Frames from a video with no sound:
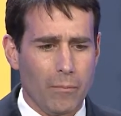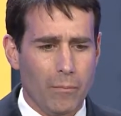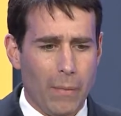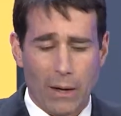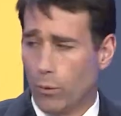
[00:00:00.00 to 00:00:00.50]

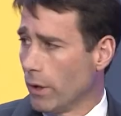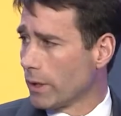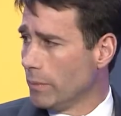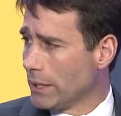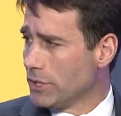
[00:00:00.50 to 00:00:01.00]
My
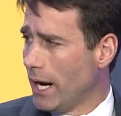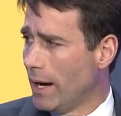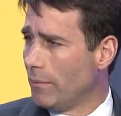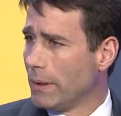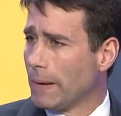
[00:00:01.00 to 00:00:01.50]
work, my
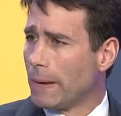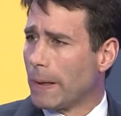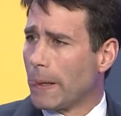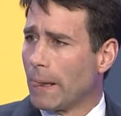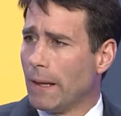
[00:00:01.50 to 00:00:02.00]
job.
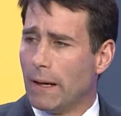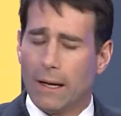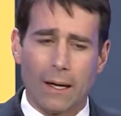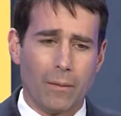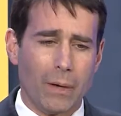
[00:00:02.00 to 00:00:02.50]

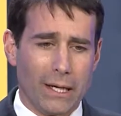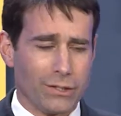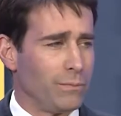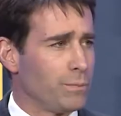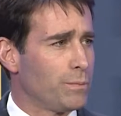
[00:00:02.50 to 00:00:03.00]
I
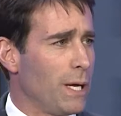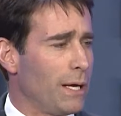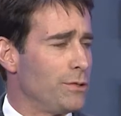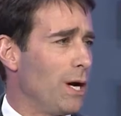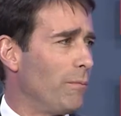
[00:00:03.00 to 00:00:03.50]
actually
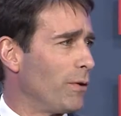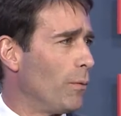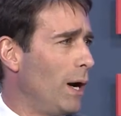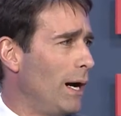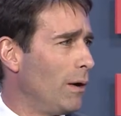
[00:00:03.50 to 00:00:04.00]
had a job for a
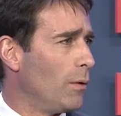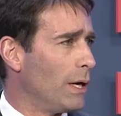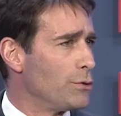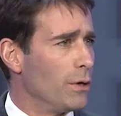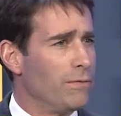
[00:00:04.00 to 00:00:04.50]
while where
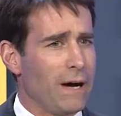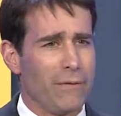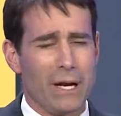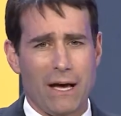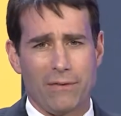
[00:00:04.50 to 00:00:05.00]
I drove
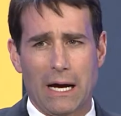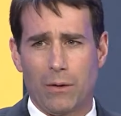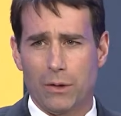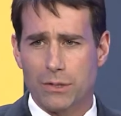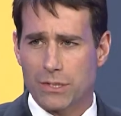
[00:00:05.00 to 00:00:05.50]
5.5
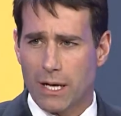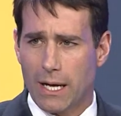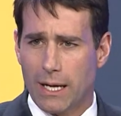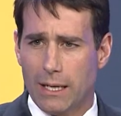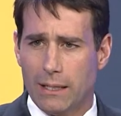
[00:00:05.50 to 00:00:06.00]
hours.
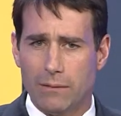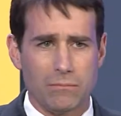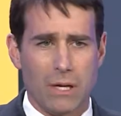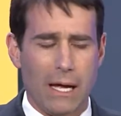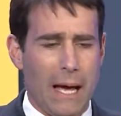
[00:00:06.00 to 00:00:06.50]
I
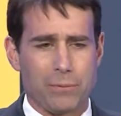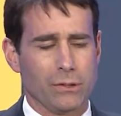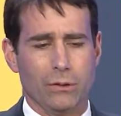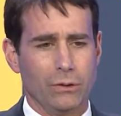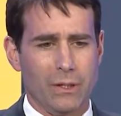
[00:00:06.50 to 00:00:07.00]

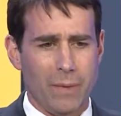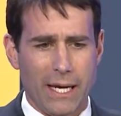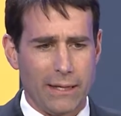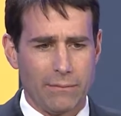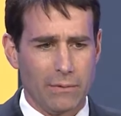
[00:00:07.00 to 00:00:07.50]
absolutely
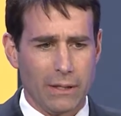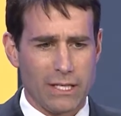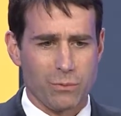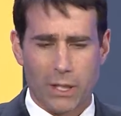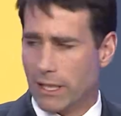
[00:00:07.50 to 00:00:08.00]
made
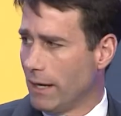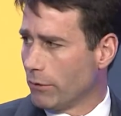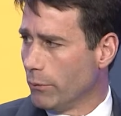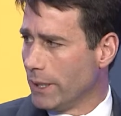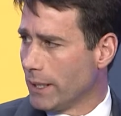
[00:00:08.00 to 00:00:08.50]
less money
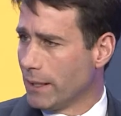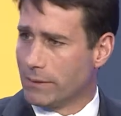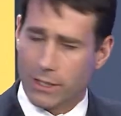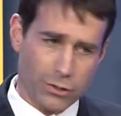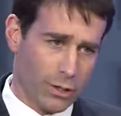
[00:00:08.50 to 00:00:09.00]
every
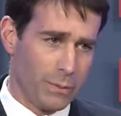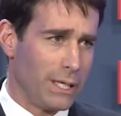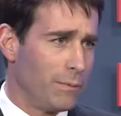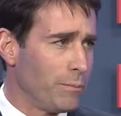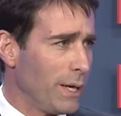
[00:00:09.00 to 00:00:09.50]
weekend than it took me
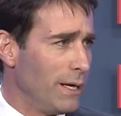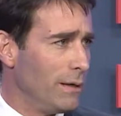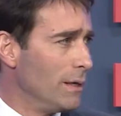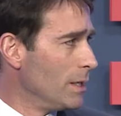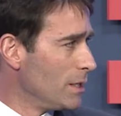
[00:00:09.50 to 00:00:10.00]
to
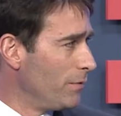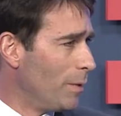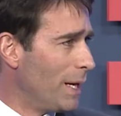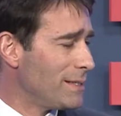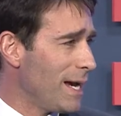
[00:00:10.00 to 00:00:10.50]
pay to
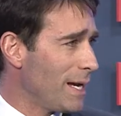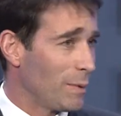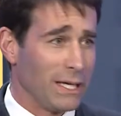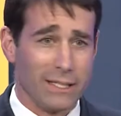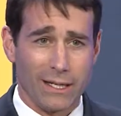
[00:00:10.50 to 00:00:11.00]
fill my tank,
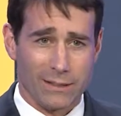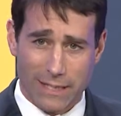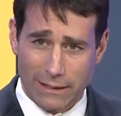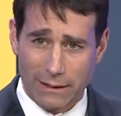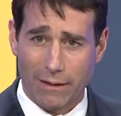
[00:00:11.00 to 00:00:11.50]
but I did it because
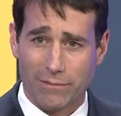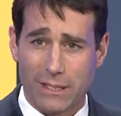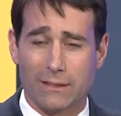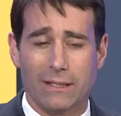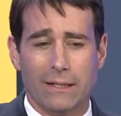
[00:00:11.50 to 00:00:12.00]
I loved
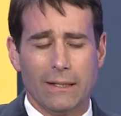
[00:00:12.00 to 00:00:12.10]
it.